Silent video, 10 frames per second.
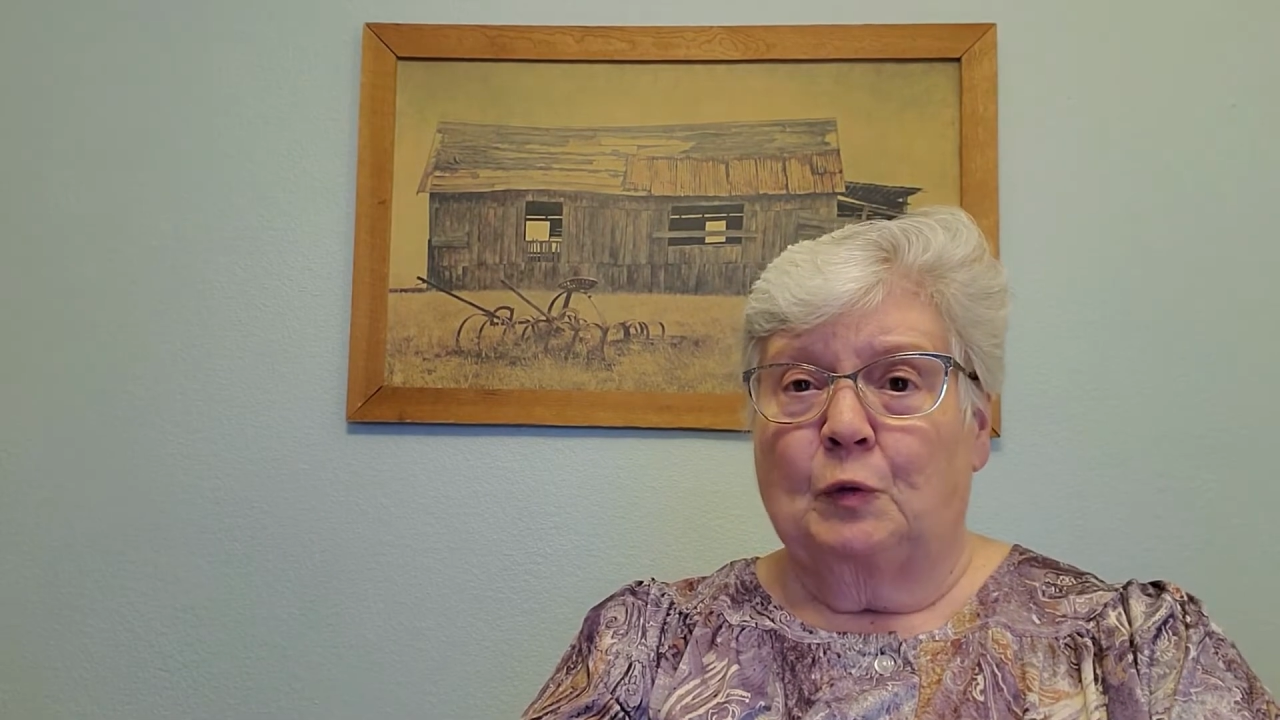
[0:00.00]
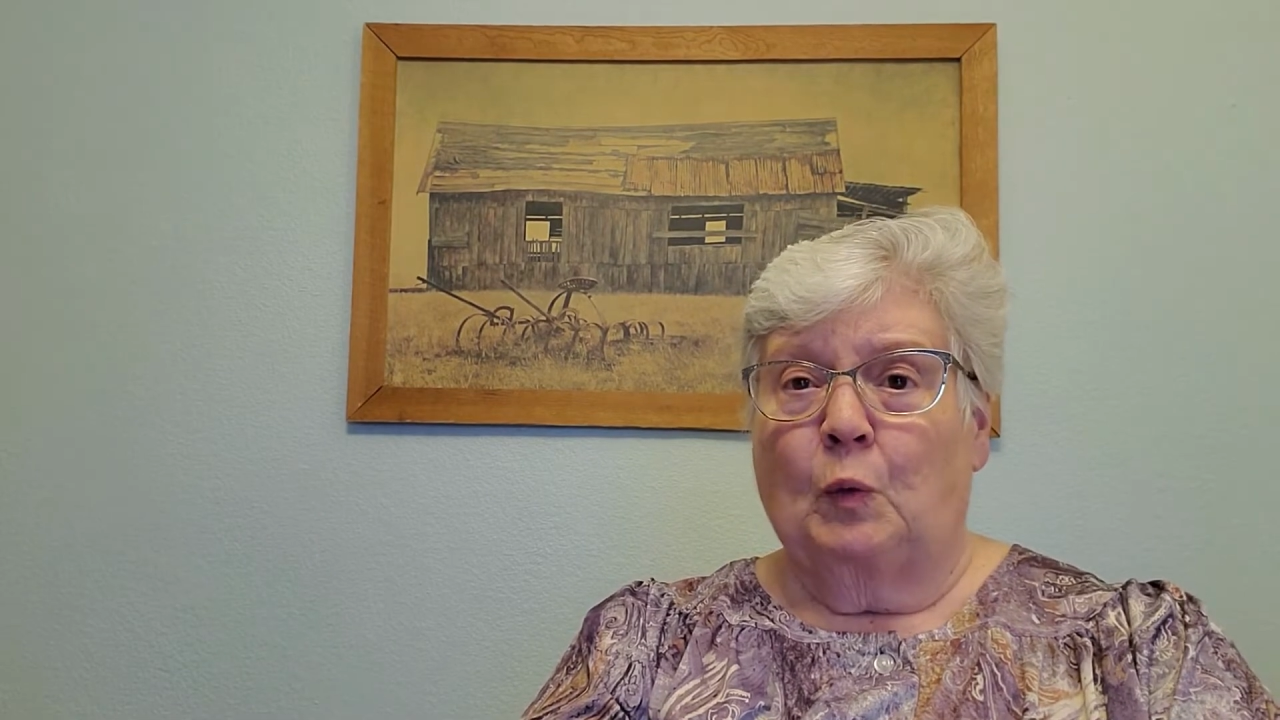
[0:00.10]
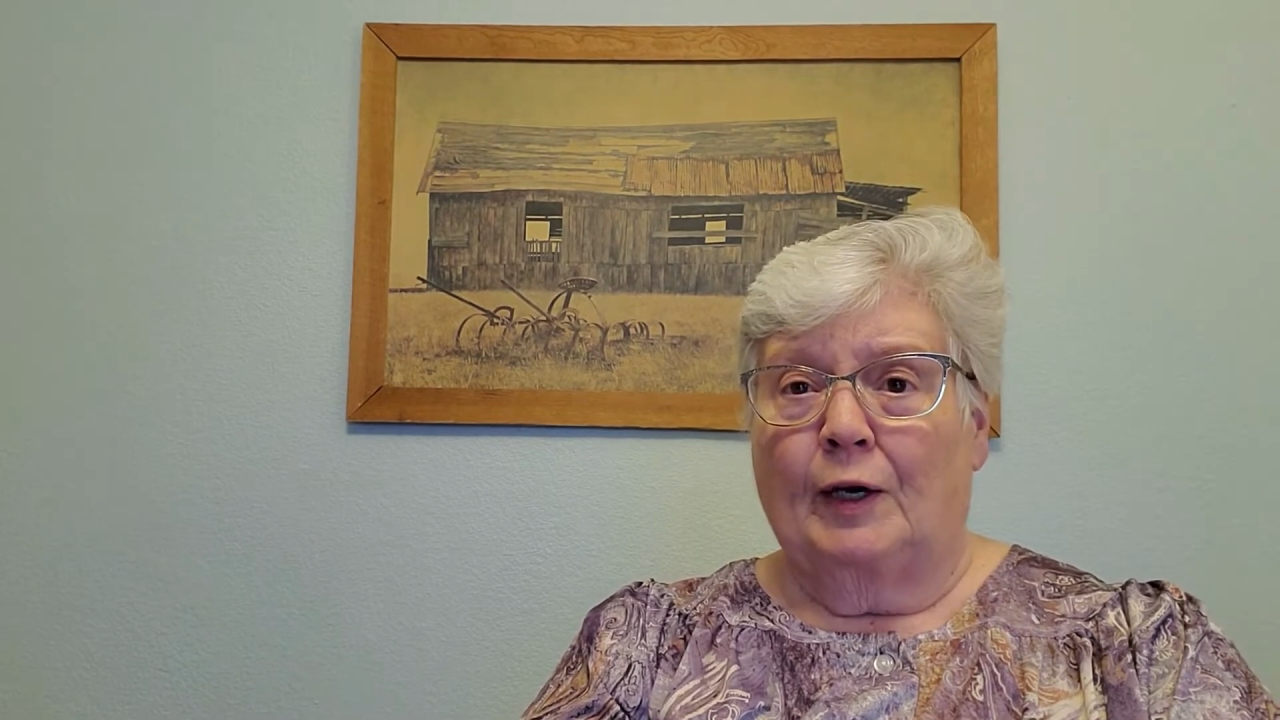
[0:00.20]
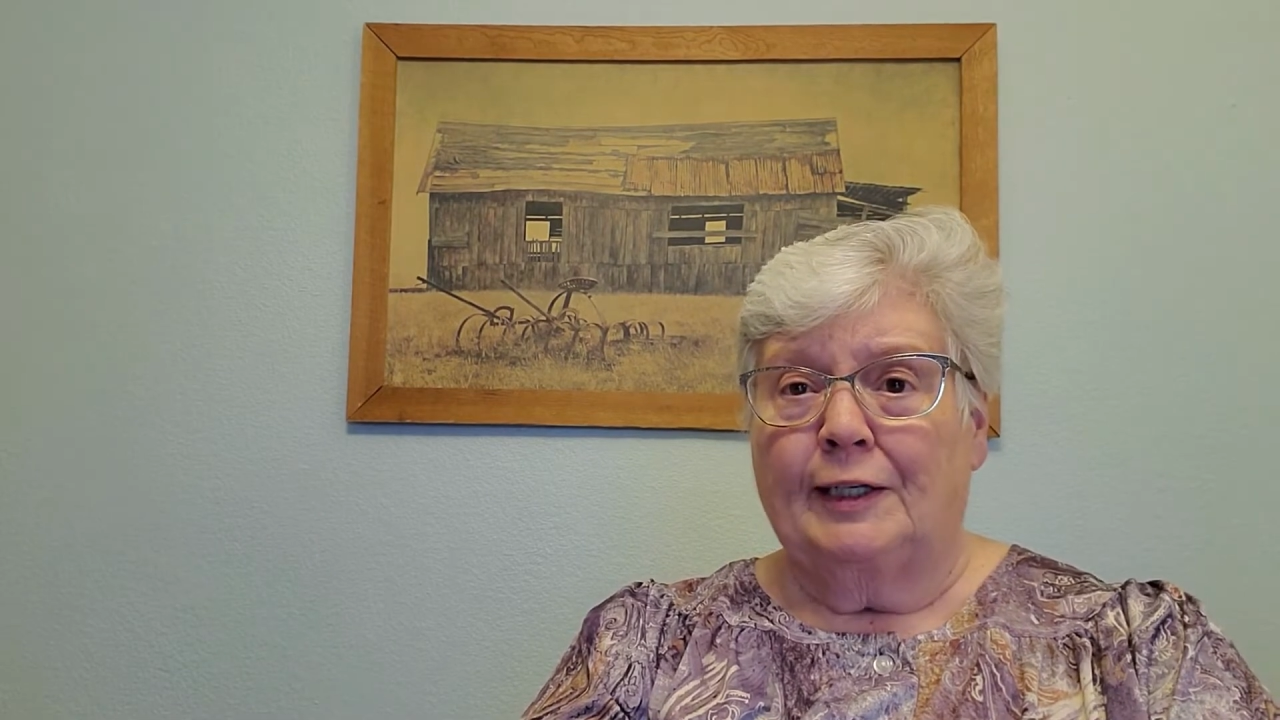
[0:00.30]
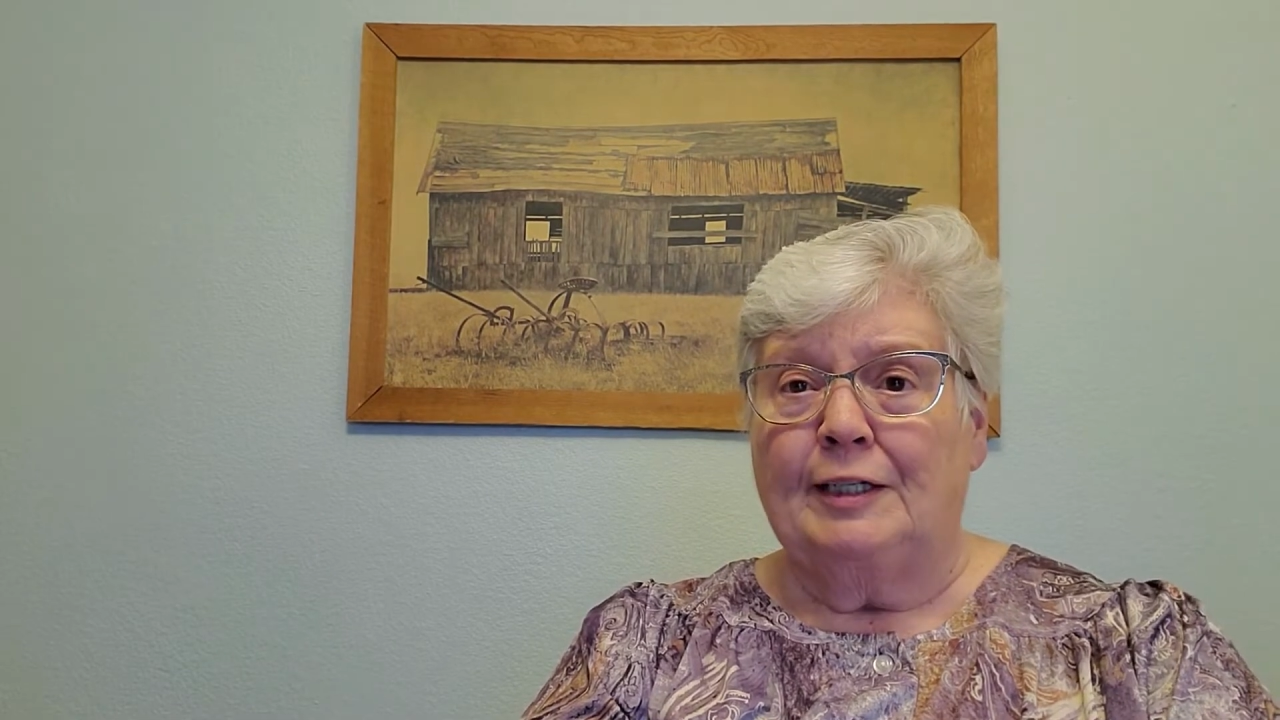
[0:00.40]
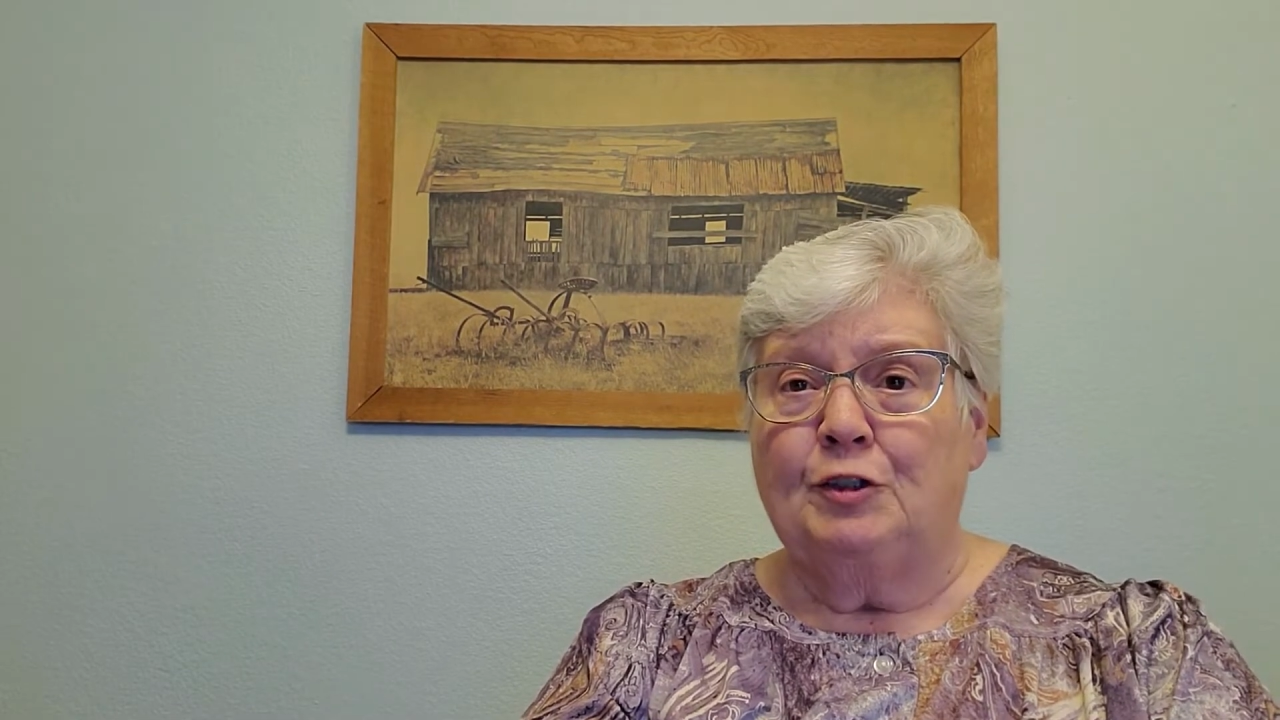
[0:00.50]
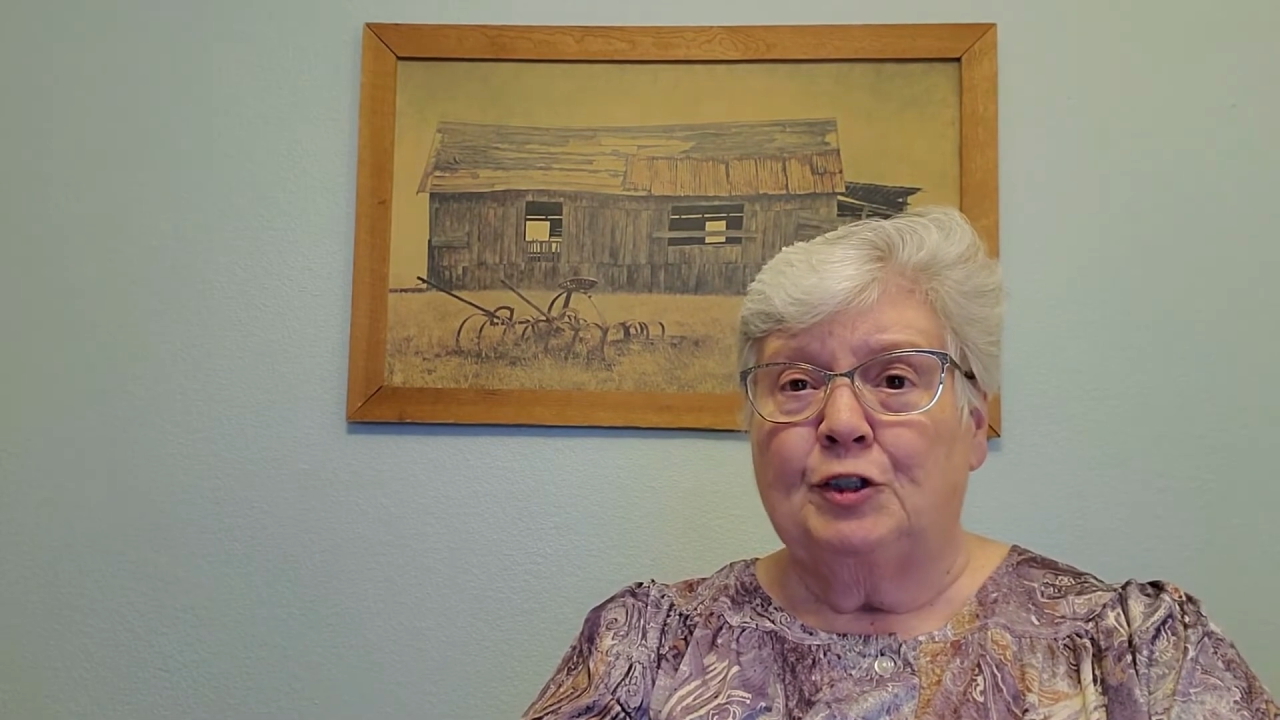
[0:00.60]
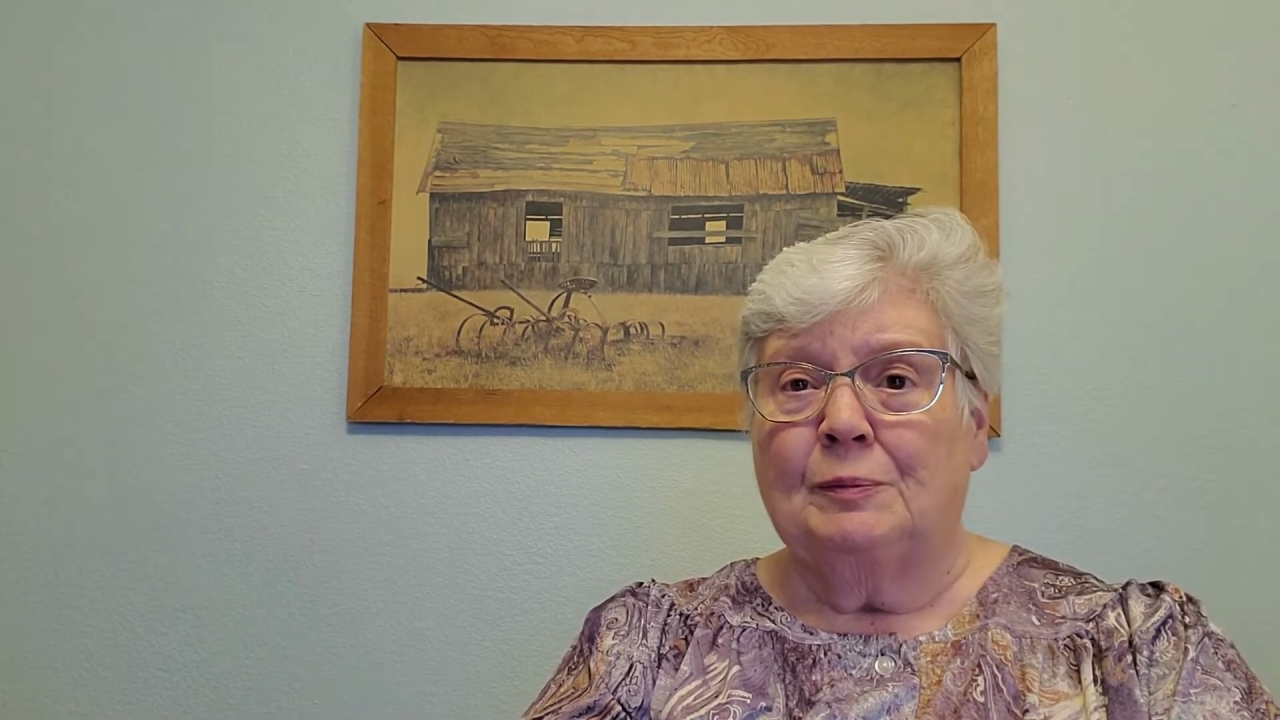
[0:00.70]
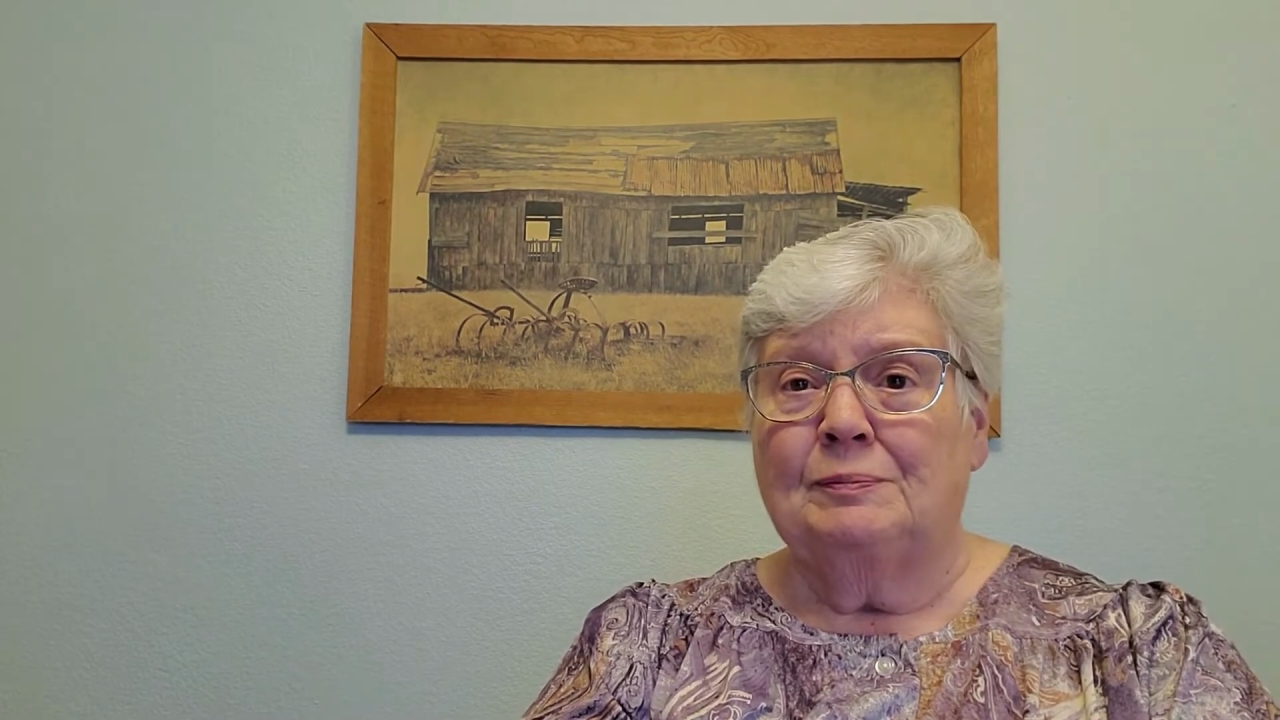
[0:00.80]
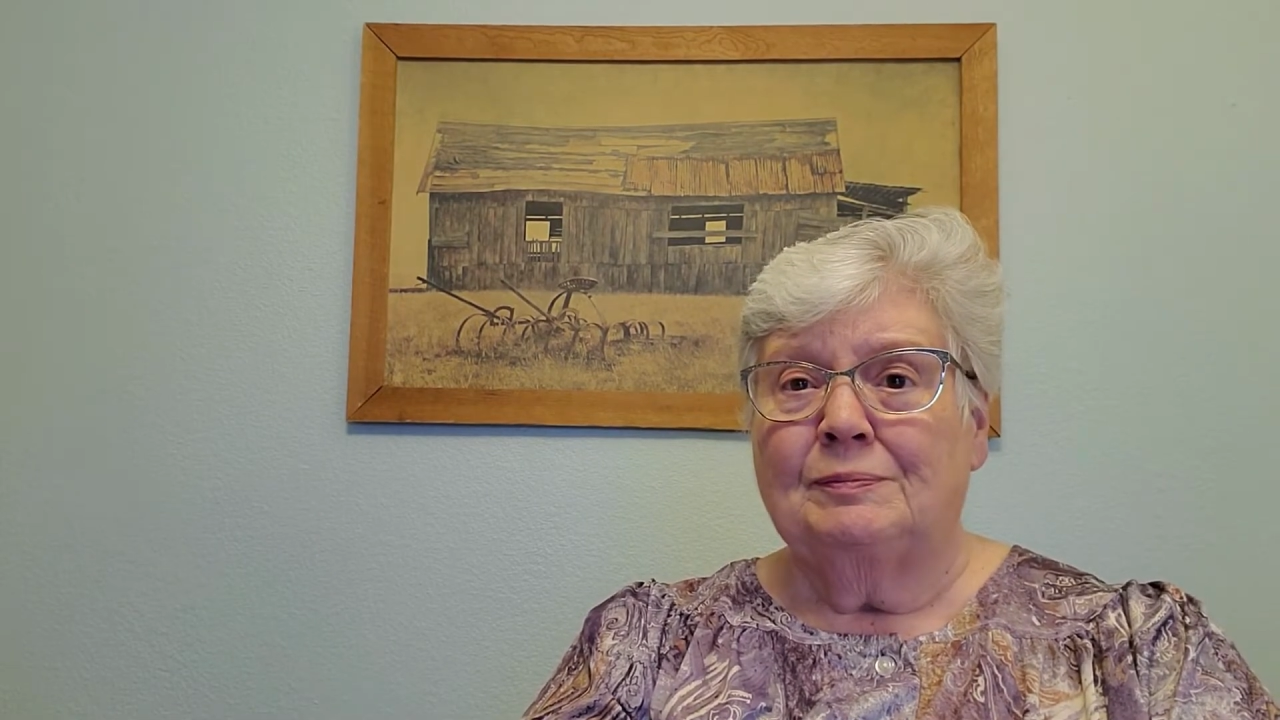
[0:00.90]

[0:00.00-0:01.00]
wattage